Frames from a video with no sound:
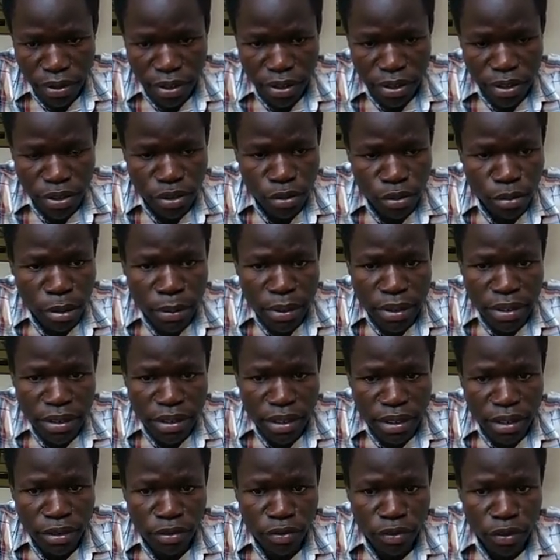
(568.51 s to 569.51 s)
So remember,
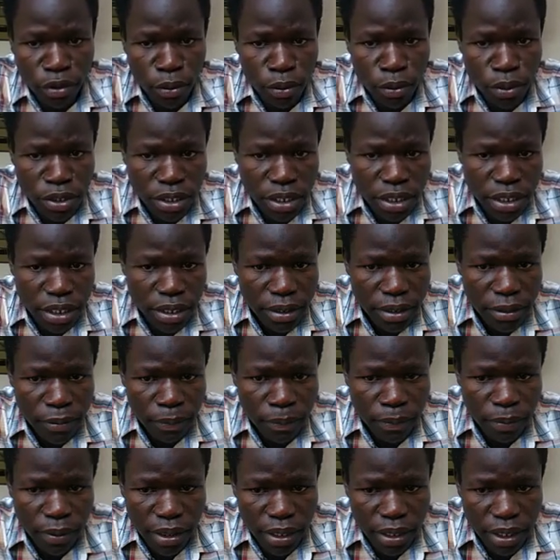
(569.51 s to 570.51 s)
thank you for watching.
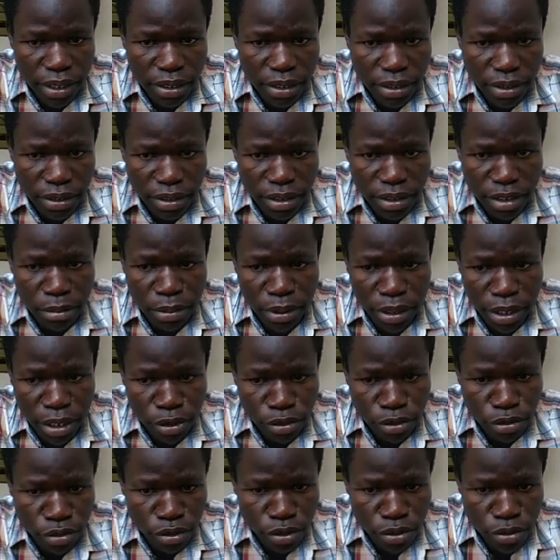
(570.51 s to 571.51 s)
That's simply how
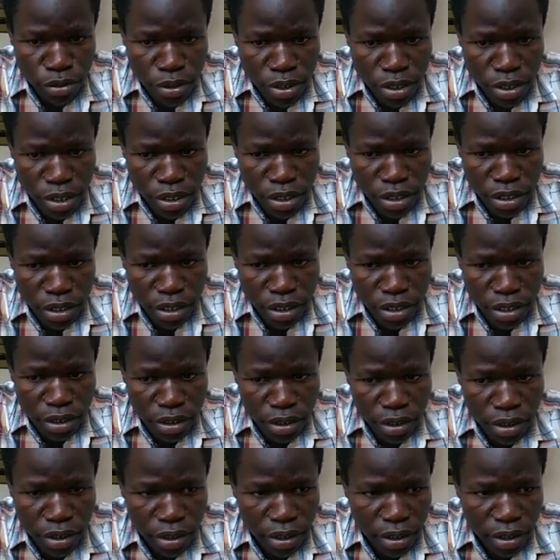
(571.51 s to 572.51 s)
to do it.
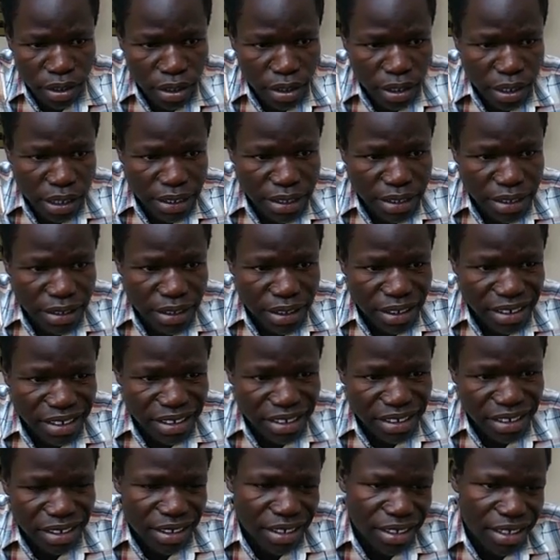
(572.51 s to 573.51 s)
It's
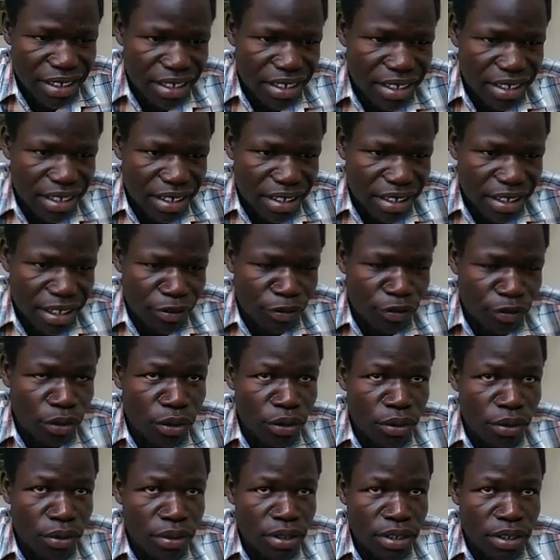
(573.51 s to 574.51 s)
just, if you
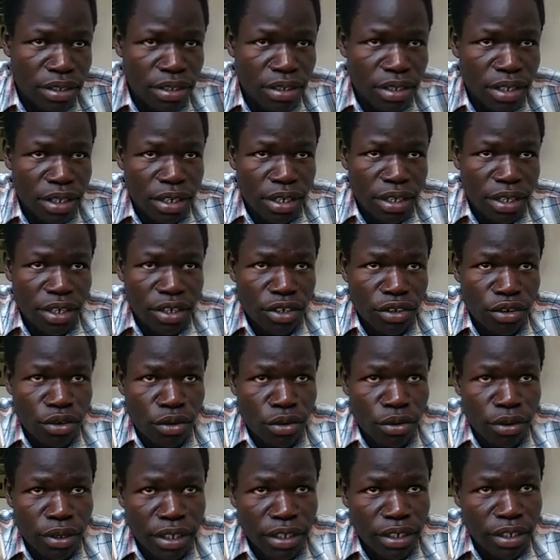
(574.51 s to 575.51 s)
know this, you
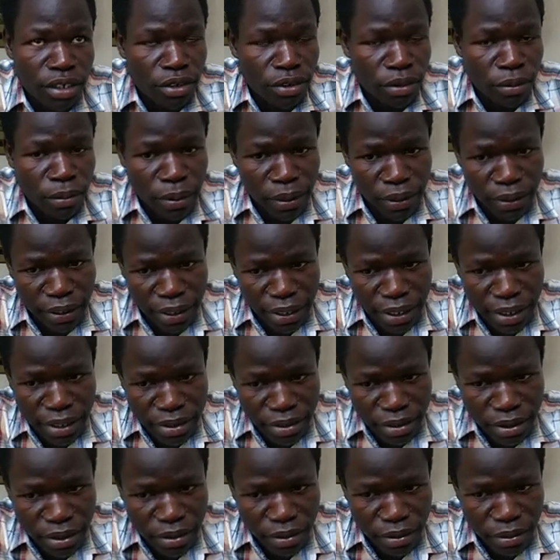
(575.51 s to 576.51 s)
already know what
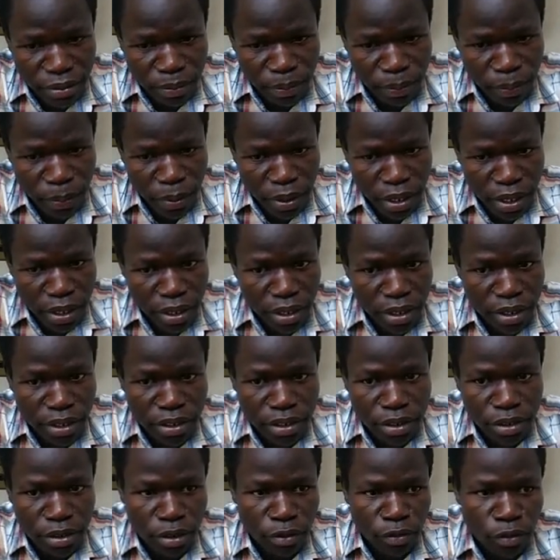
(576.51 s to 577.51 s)
Excel. And
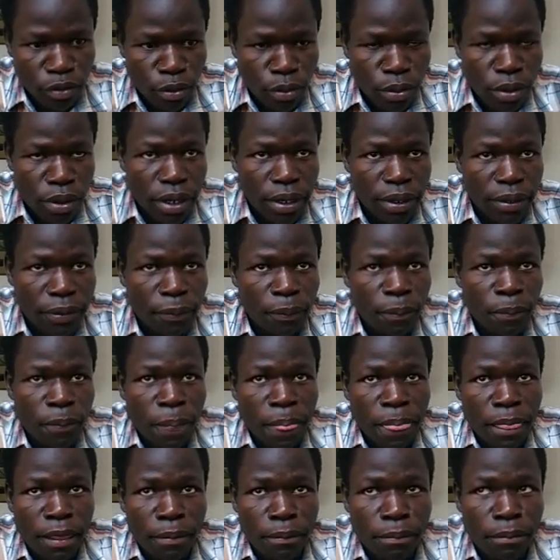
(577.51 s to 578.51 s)
if you want
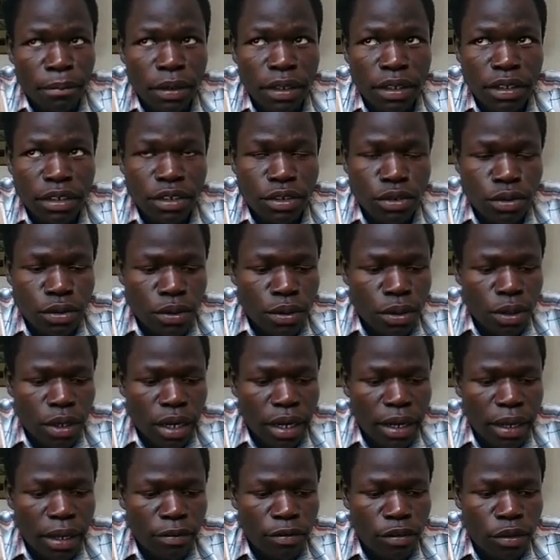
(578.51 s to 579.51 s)
to do
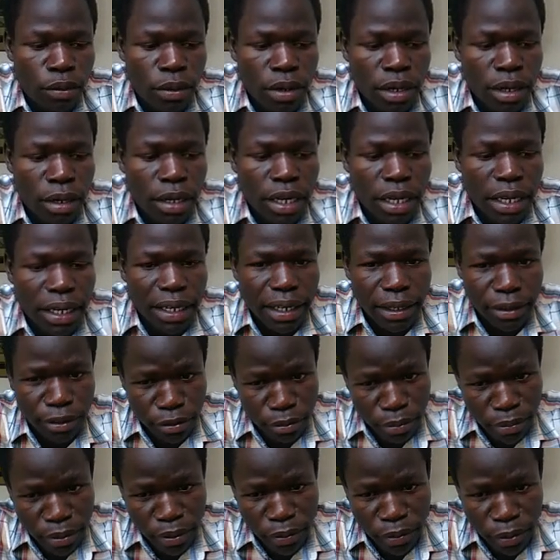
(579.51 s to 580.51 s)
if you want to learn how to
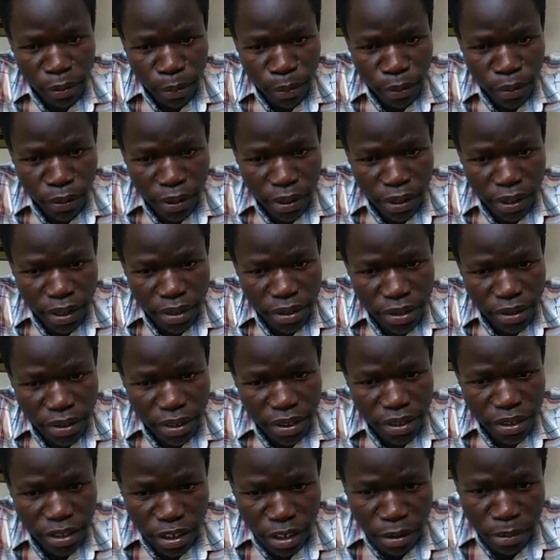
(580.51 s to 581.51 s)
make report cards,
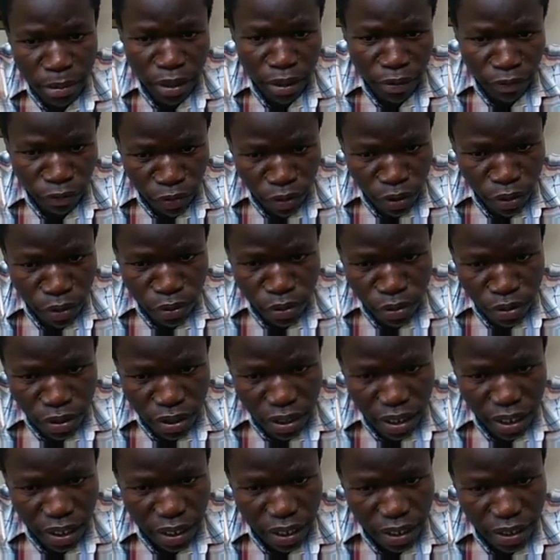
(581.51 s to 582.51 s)
it's in my videos,
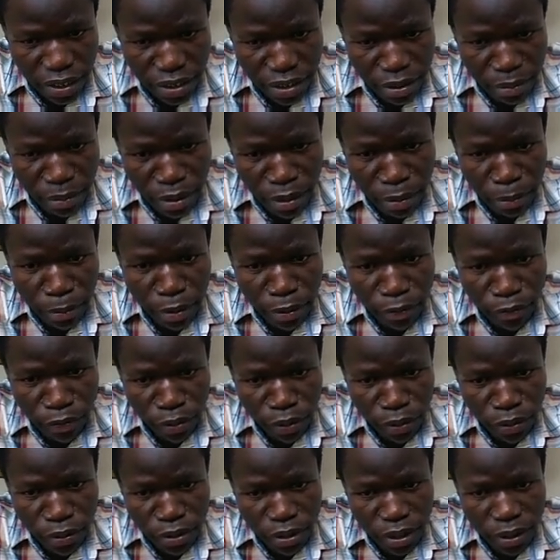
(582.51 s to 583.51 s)
it's among my
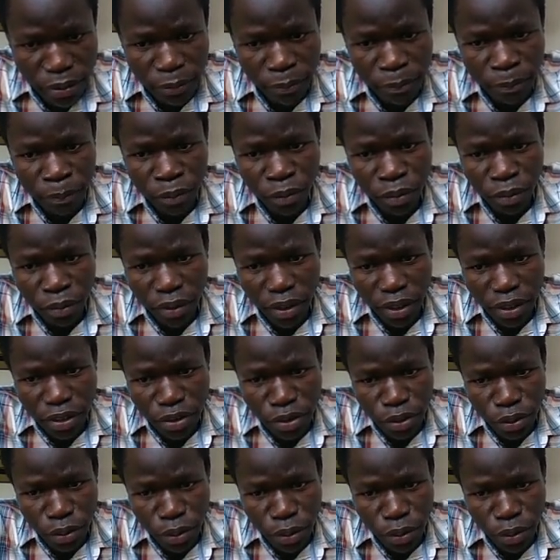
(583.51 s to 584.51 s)
videos, so
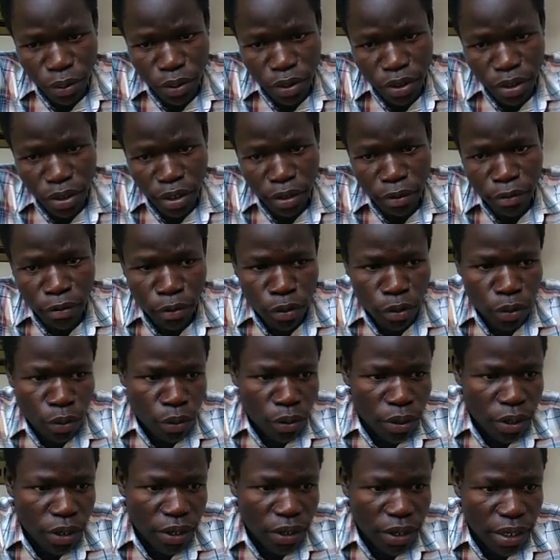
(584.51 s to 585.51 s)

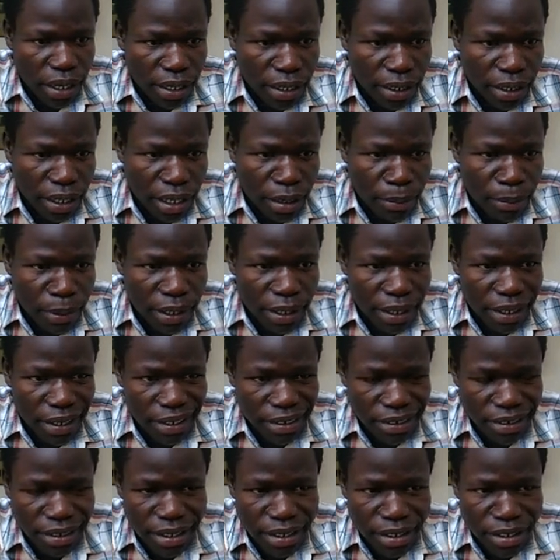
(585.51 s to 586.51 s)
you can come and
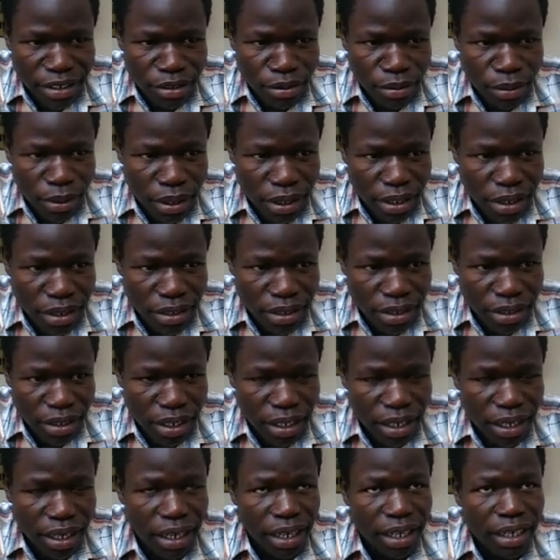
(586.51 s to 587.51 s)
understand these words
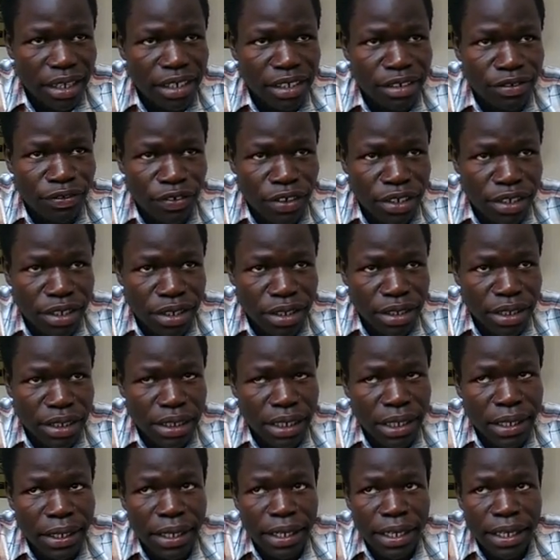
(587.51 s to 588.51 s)
and these features,
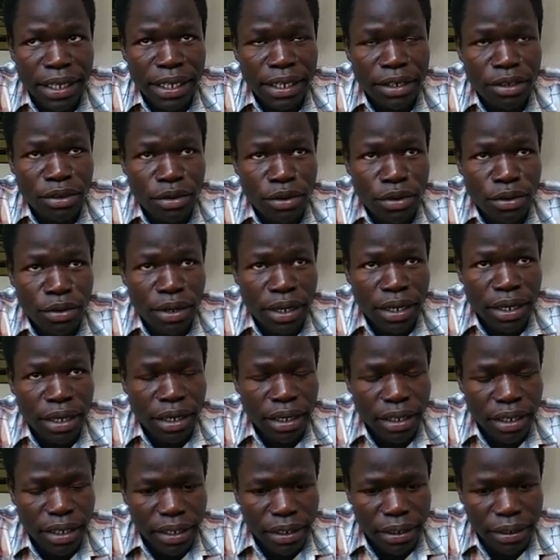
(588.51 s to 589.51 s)
then you go
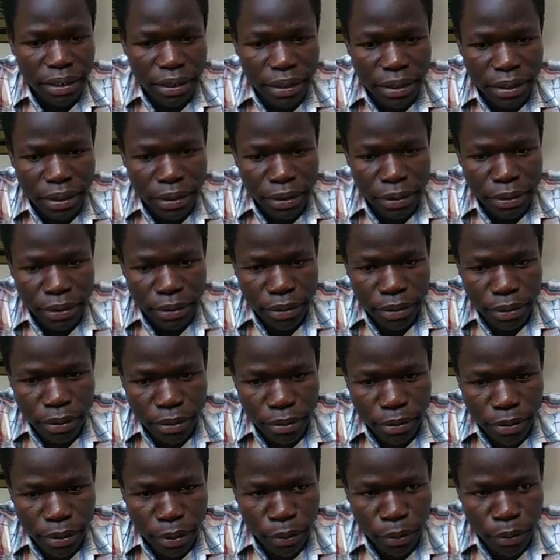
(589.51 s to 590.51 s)

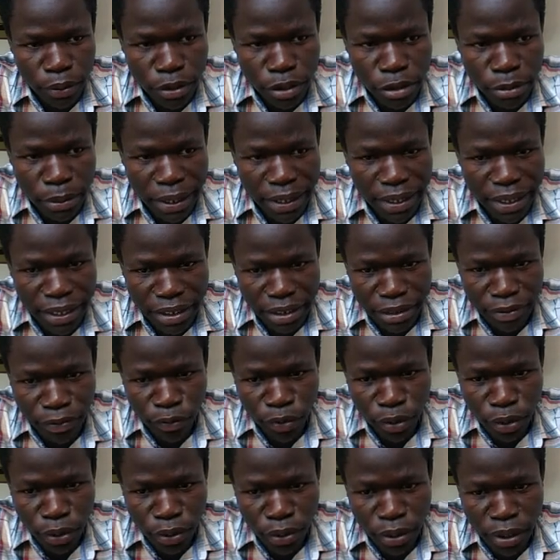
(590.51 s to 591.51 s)
and watch my next
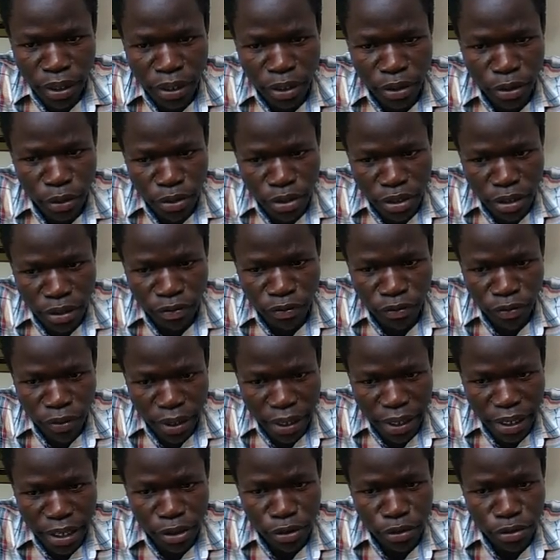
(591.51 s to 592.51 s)
video, and you shall find
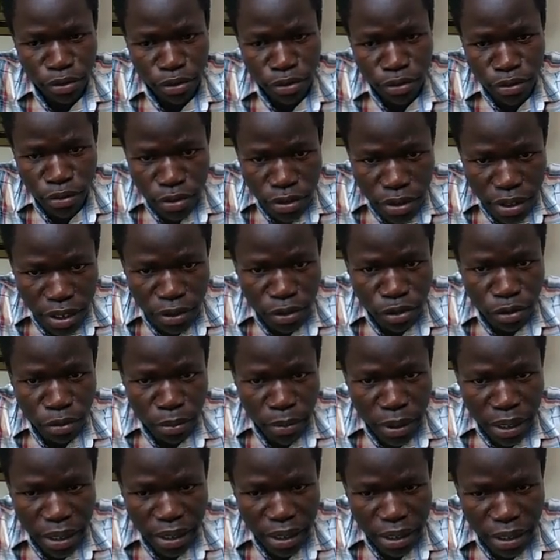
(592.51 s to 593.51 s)
how to
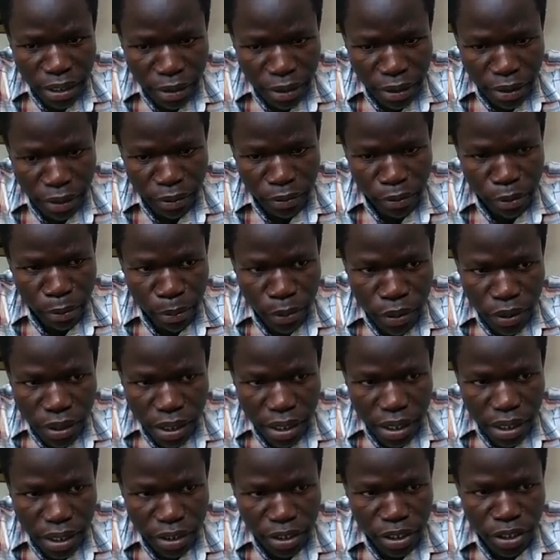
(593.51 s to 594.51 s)
make a report
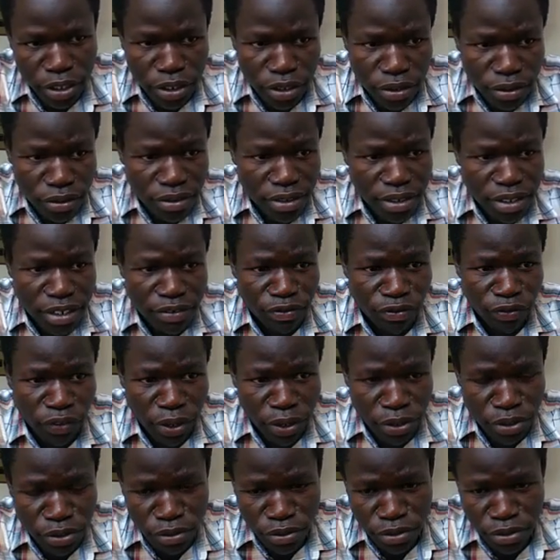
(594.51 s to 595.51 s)
card using these
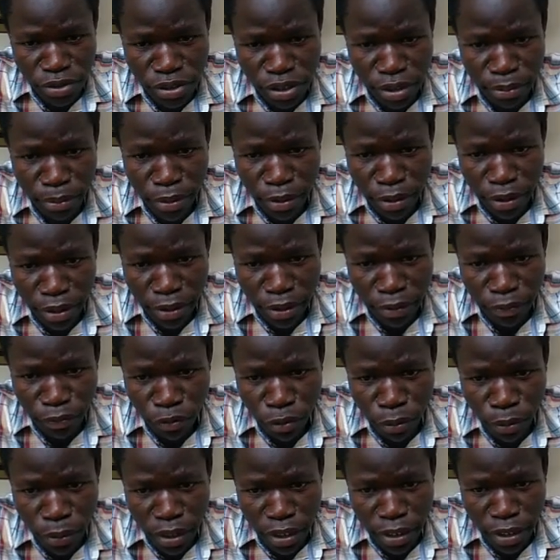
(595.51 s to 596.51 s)
functions and the
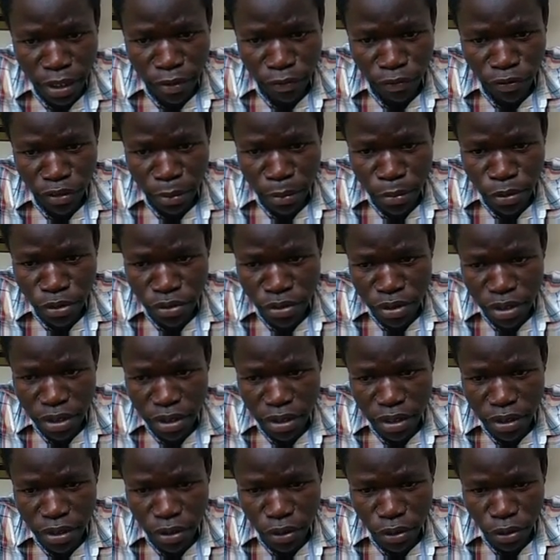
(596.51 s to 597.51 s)
formula I have demonstrated
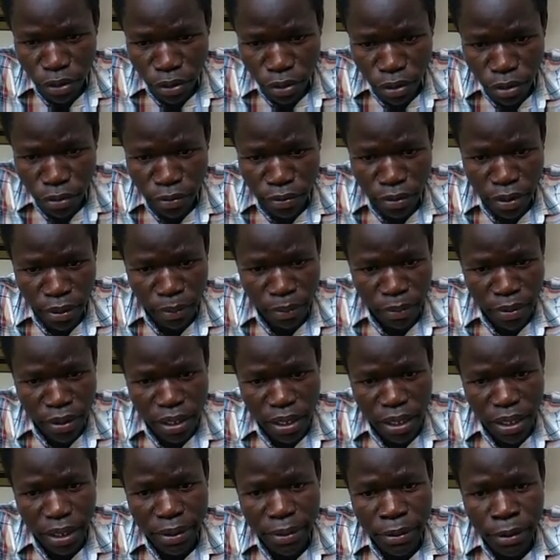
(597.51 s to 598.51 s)
all of them
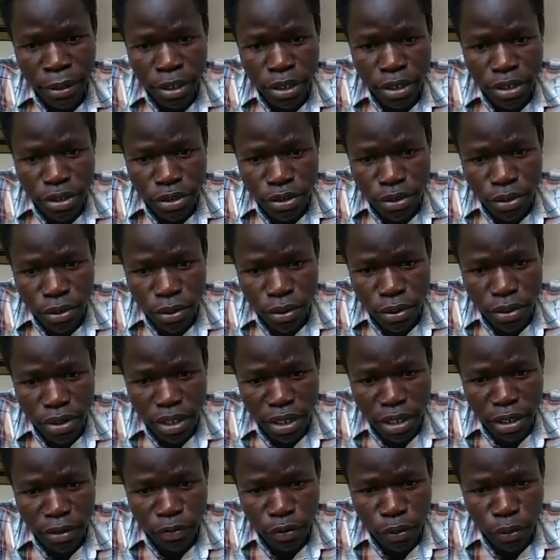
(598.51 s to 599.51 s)
there. So thank
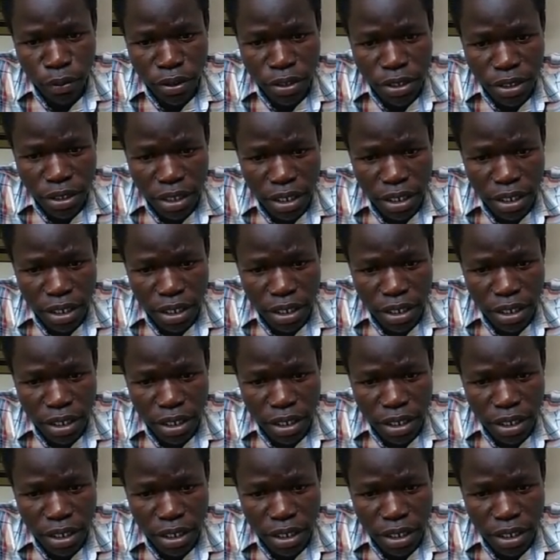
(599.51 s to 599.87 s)
you for watching.